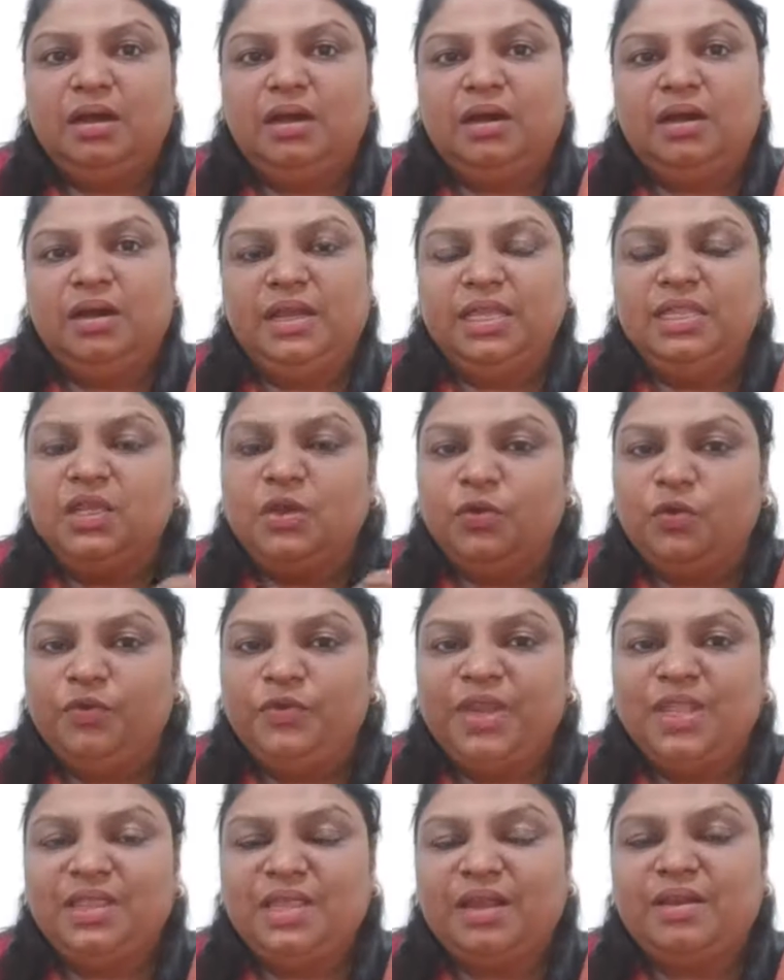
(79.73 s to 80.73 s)
In the
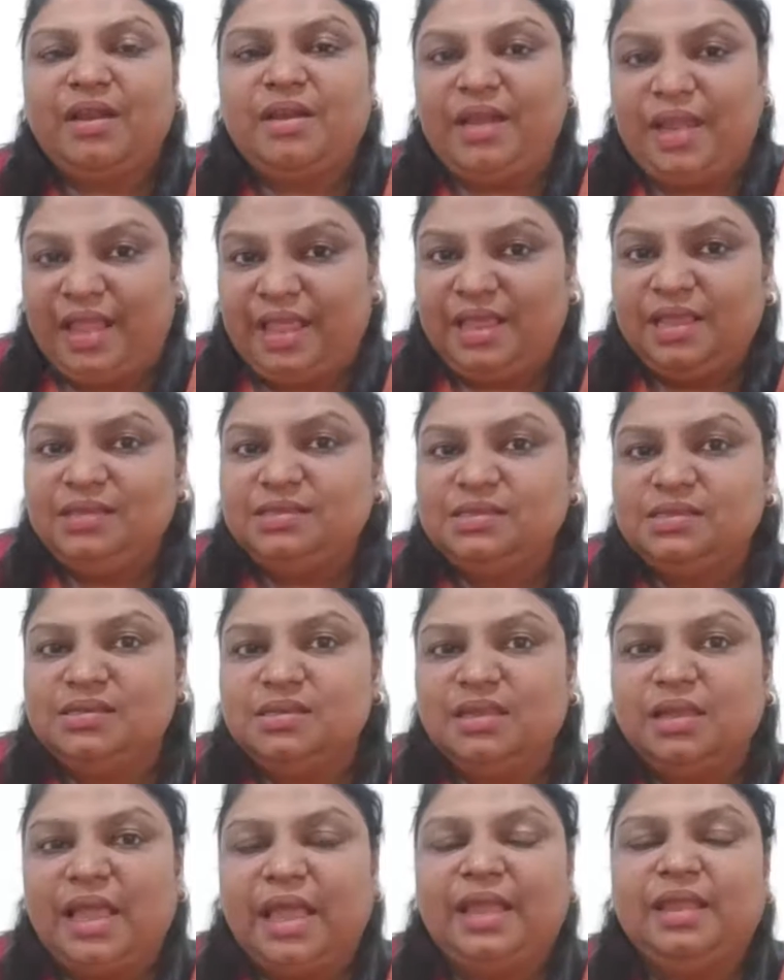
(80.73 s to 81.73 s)
ovary, there are
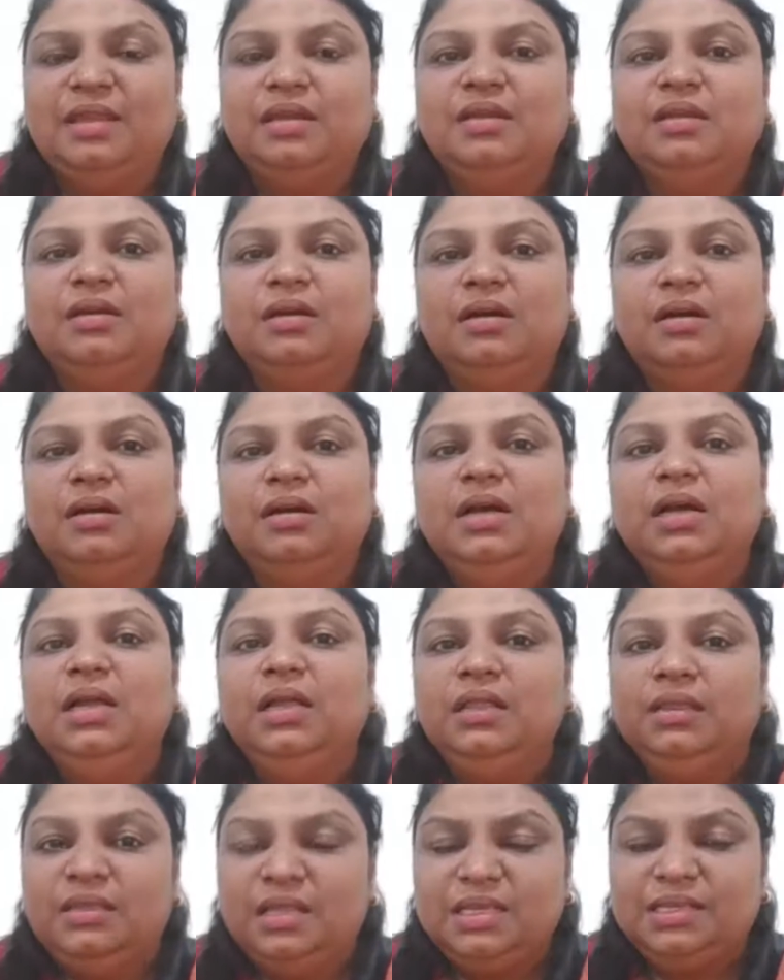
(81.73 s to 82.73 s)
eggs, and
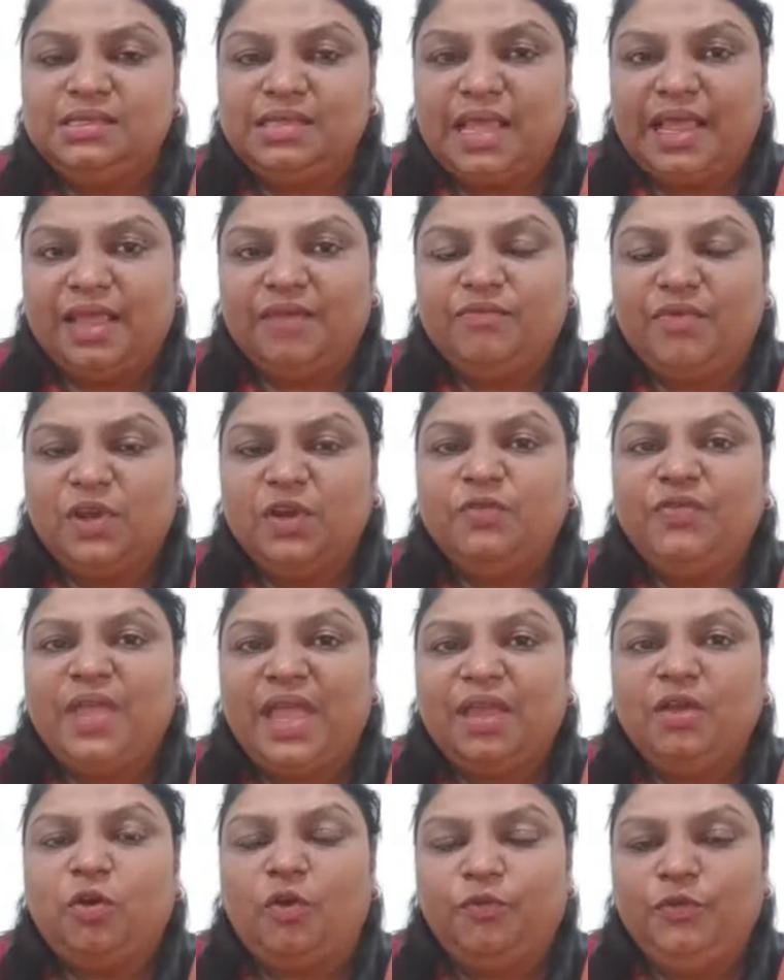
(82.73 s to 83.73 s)
this egg, one of the
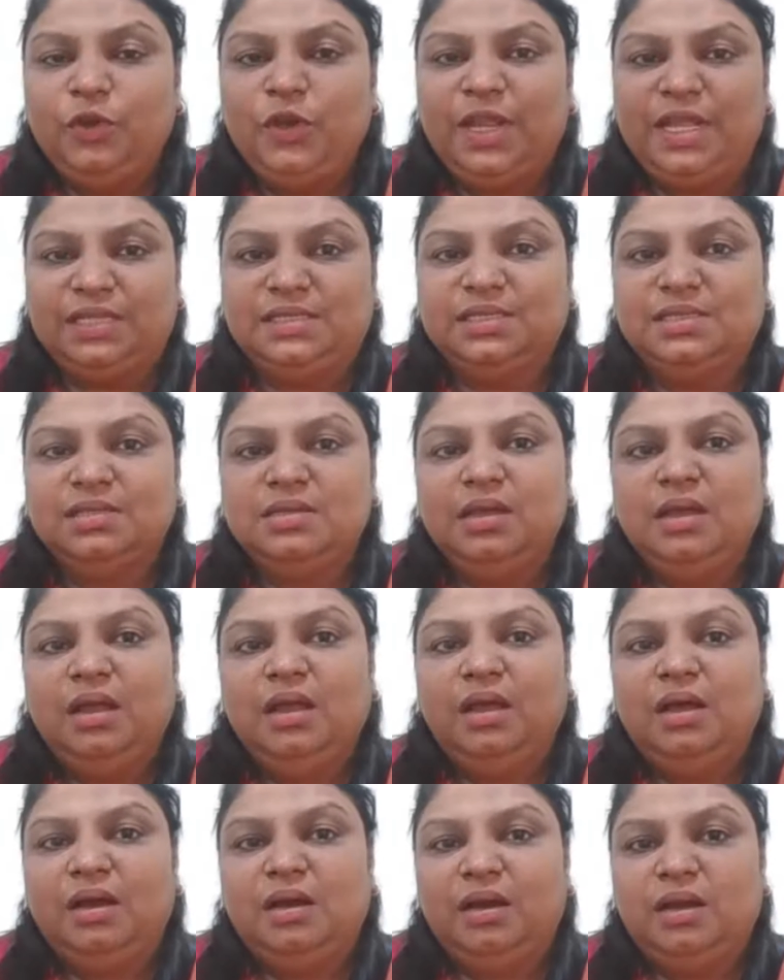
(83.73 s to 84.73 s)
egg ovulates.
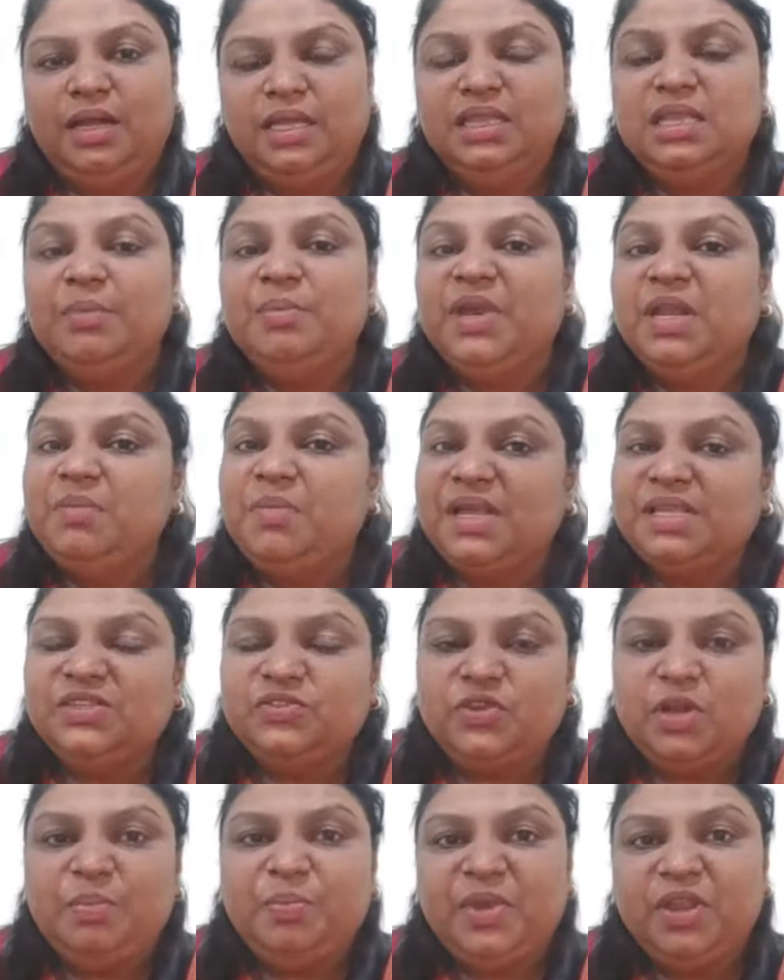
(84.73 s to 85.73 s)
In the
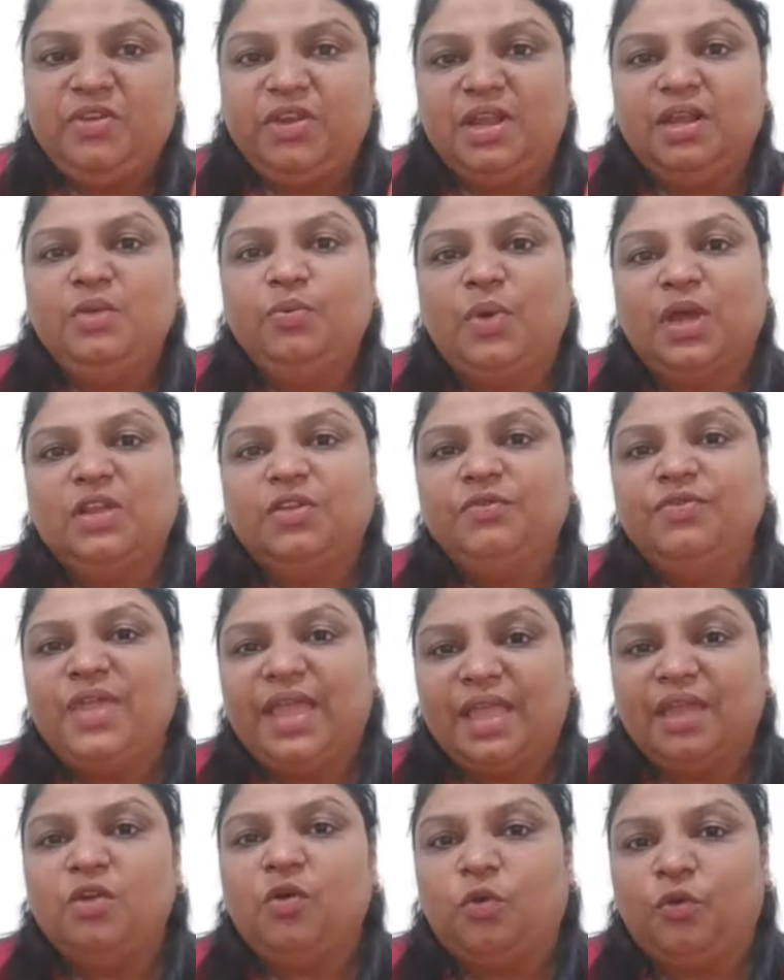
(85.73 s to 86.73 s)
mid-menstrual period, one of
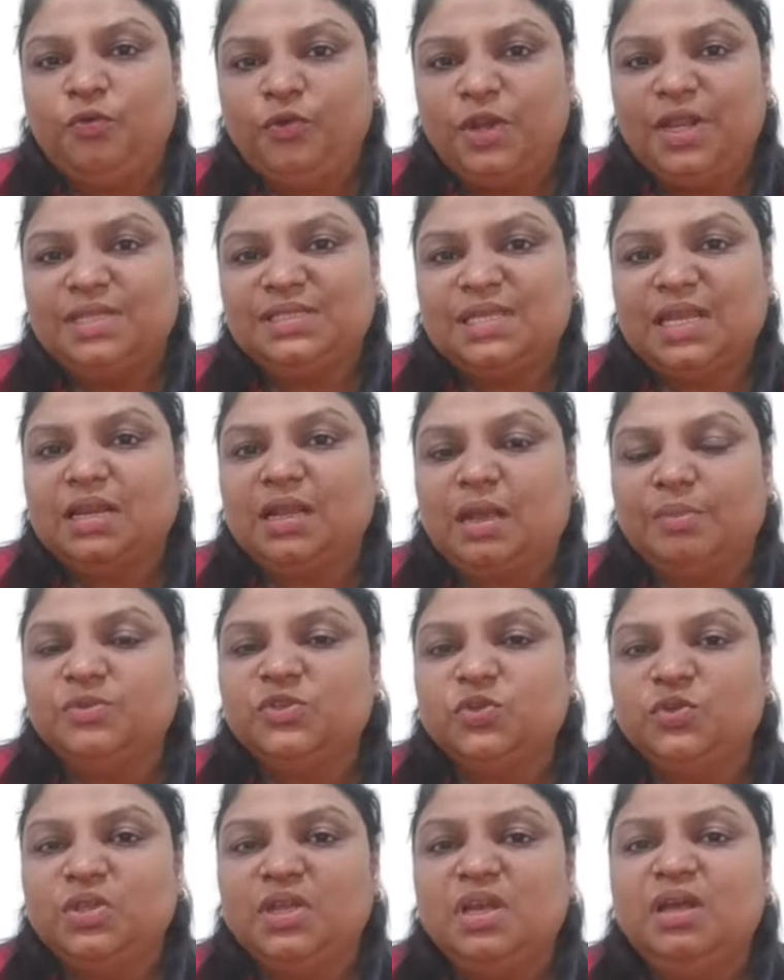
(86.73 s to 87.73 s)
the egg ovulates and
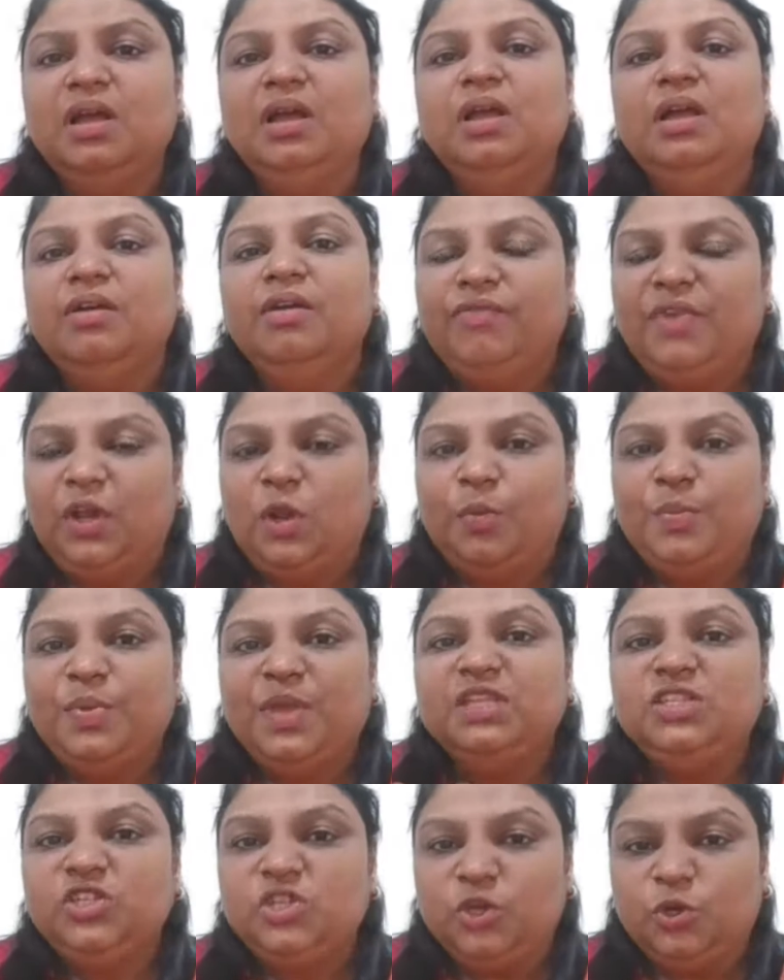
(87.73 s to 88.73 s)
comes to the
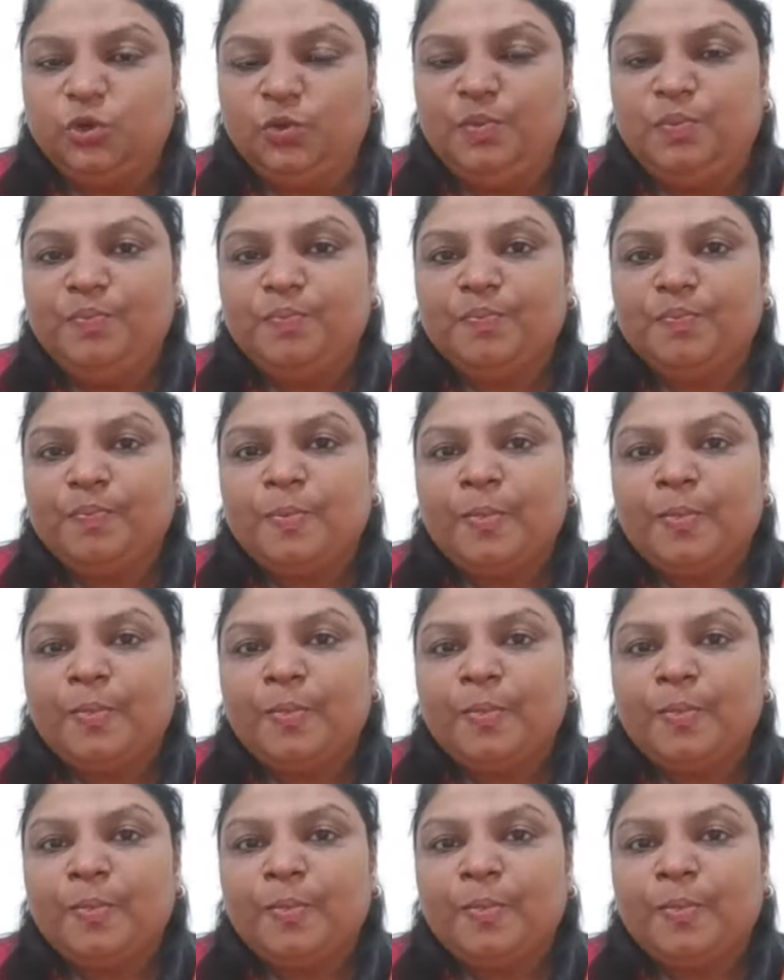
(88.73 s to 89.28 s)
fallopian tube.